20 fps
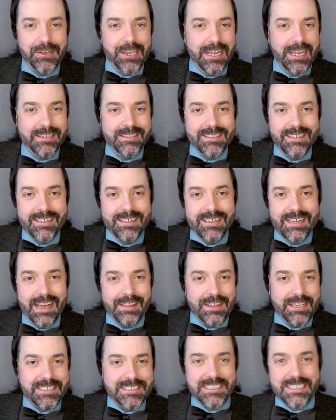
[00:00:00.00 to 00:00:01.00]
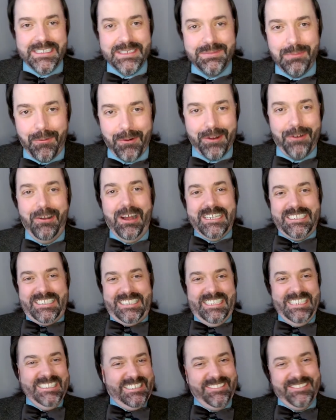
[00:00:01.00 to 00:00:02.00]
get, I think, 6 more
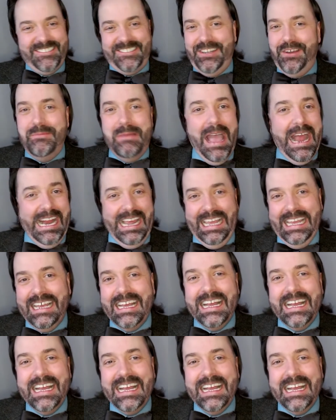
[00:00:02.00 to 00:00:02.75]
questions. There's too many,